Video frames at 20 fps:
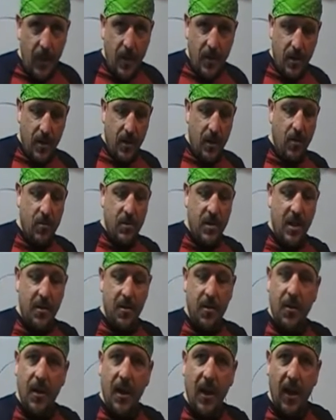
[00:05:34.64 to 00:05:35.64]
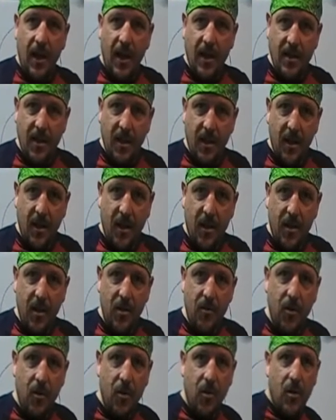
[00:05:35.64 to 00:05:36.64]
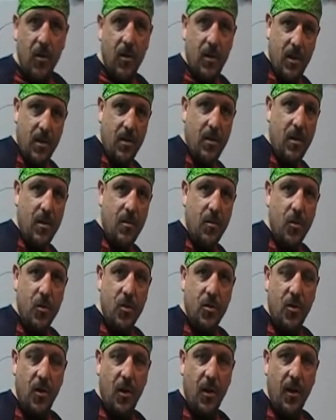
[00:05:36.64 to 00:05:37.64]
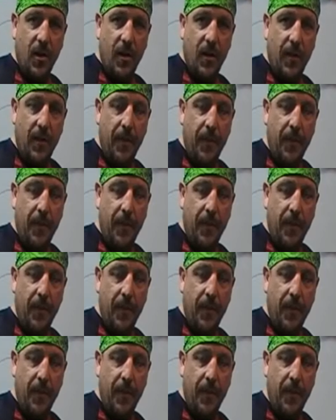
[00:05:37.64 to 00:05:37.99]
So they don't seem to realise that they've got a two knuckle that's much stronger.